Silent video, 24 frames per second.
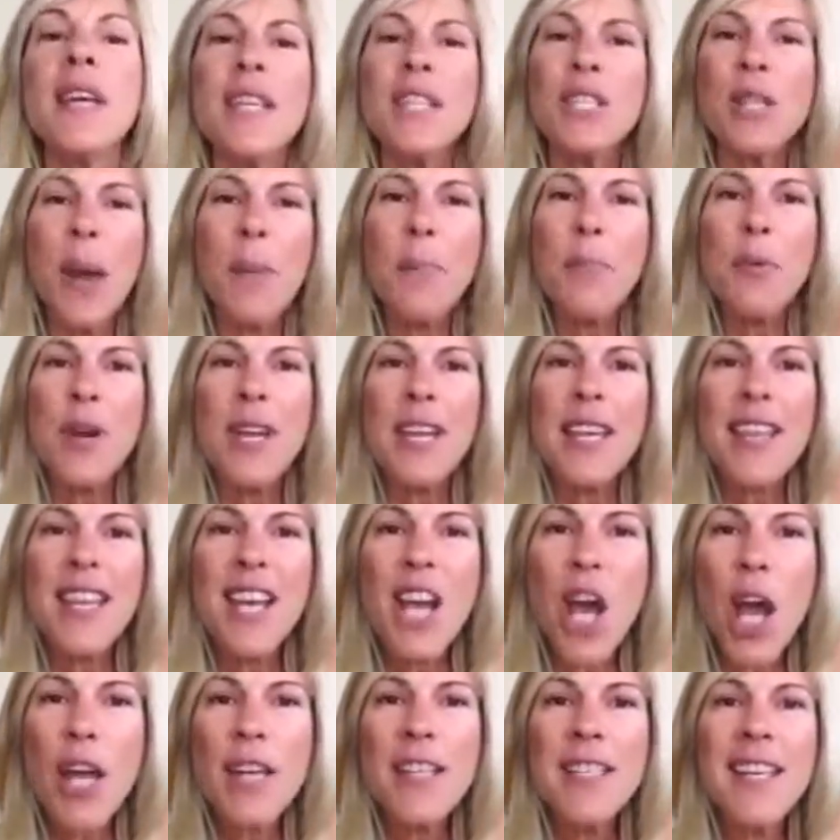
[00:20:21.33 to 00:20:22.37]
So I'm bringing the
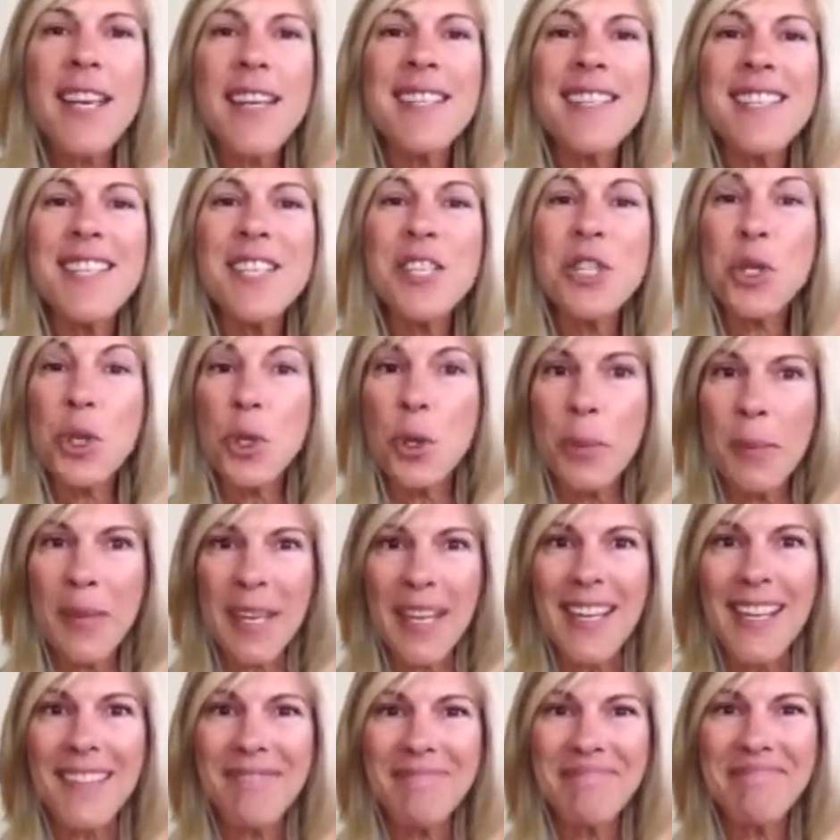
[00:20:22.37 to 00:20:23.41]
content to
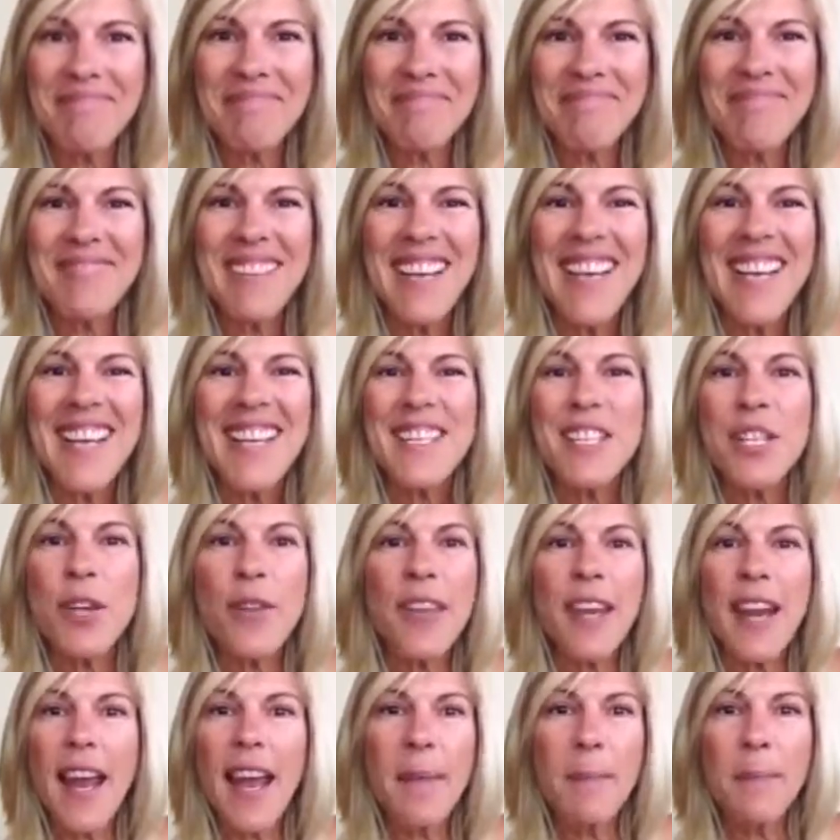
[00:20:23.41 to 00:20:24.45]
me so
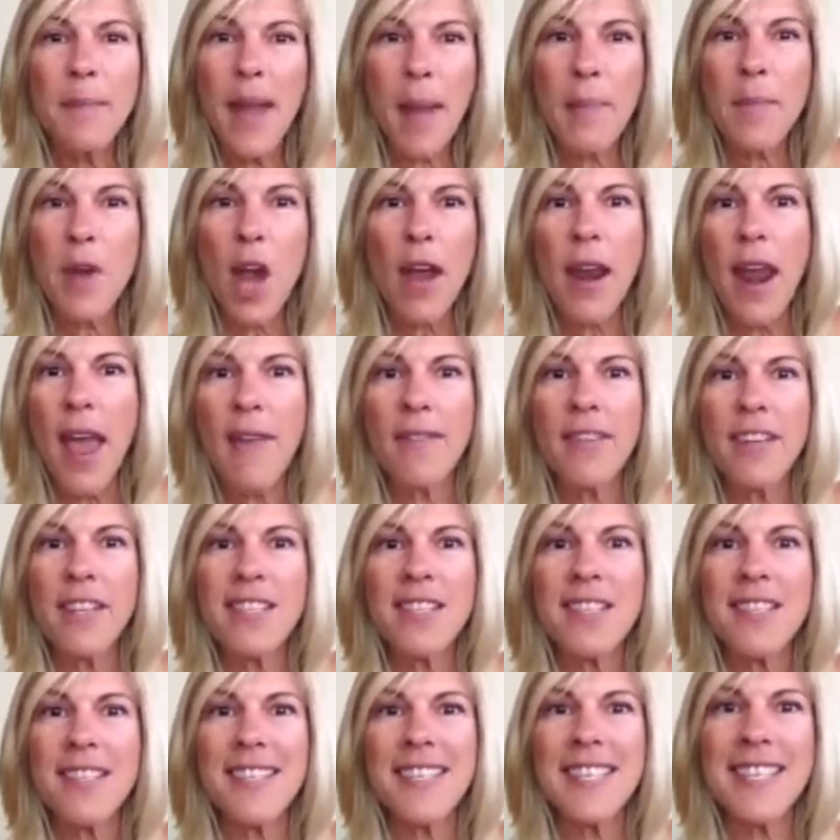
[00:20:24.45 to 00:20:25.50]
that I'm not having
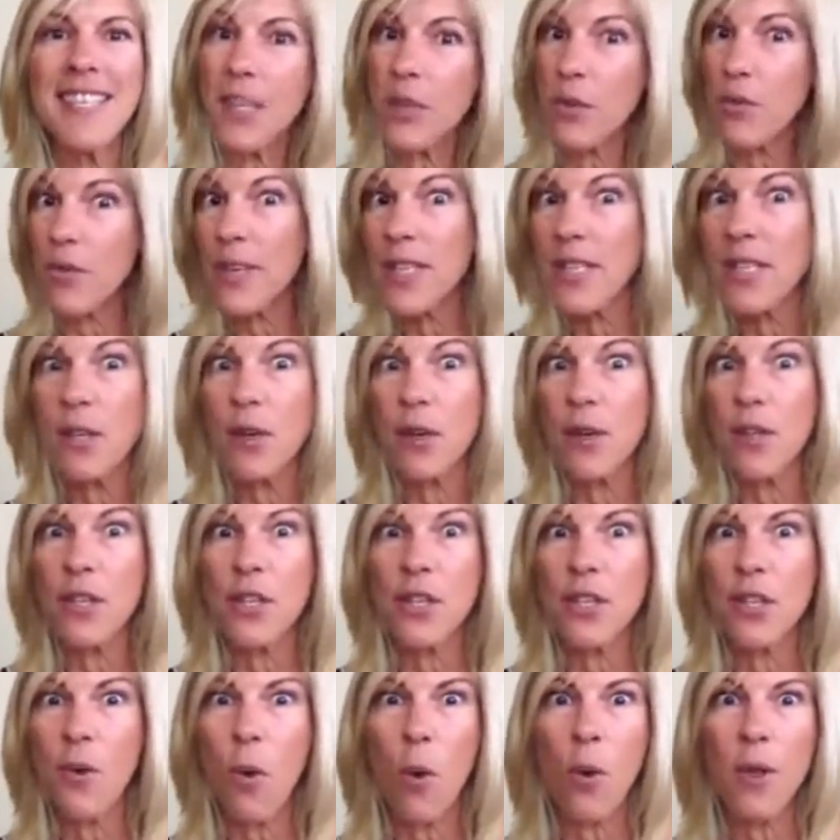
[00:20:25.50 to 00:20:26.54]
to sit and
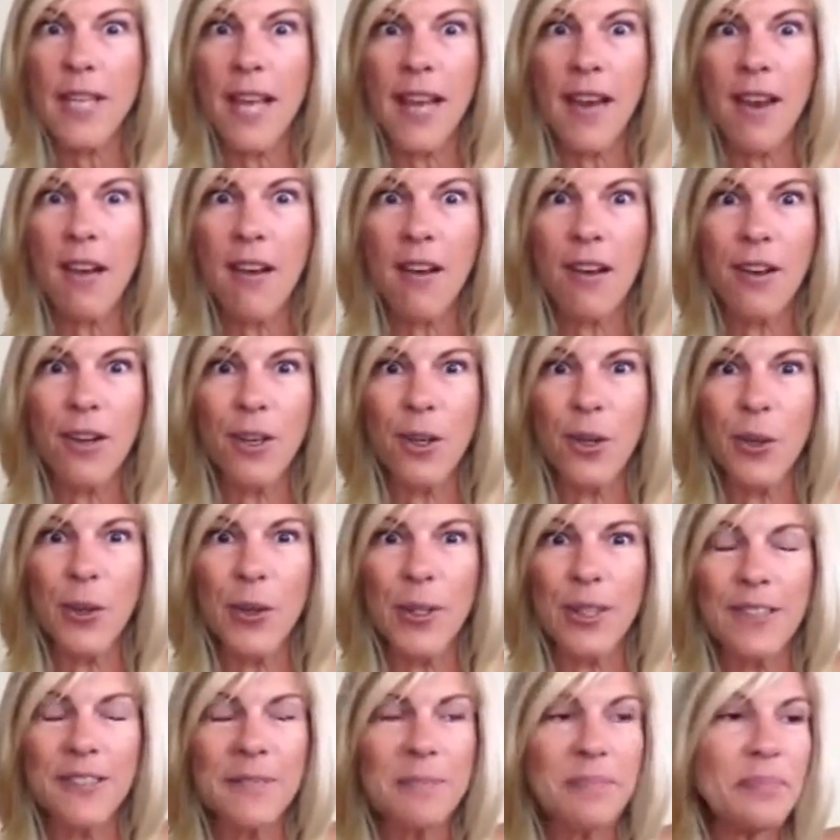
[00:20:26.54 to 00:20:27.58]
research all day long on
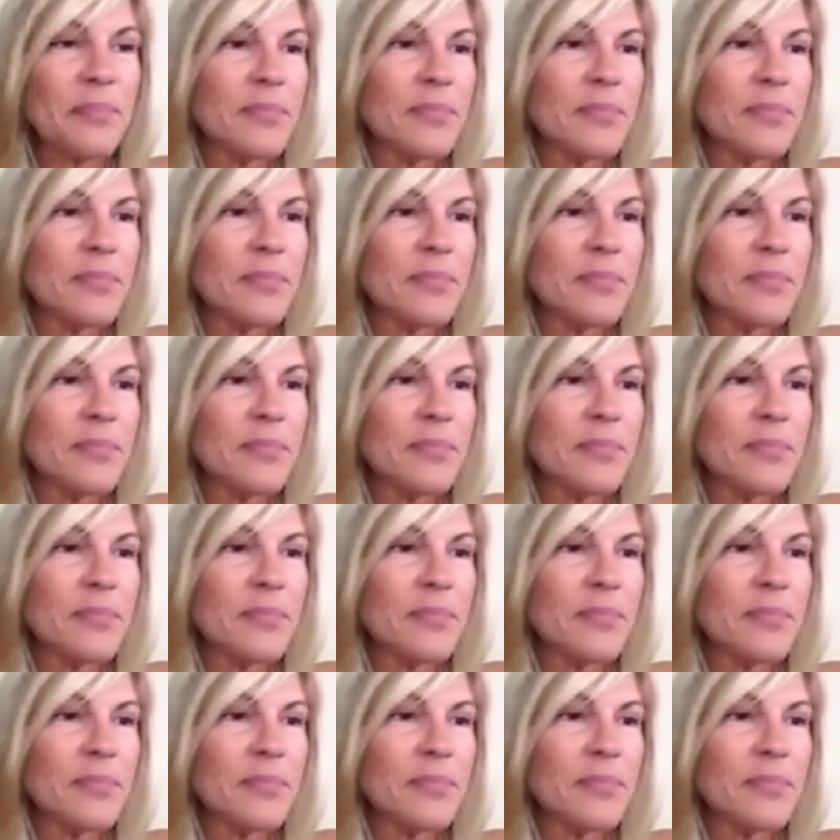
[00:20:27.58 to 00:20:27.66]
Google.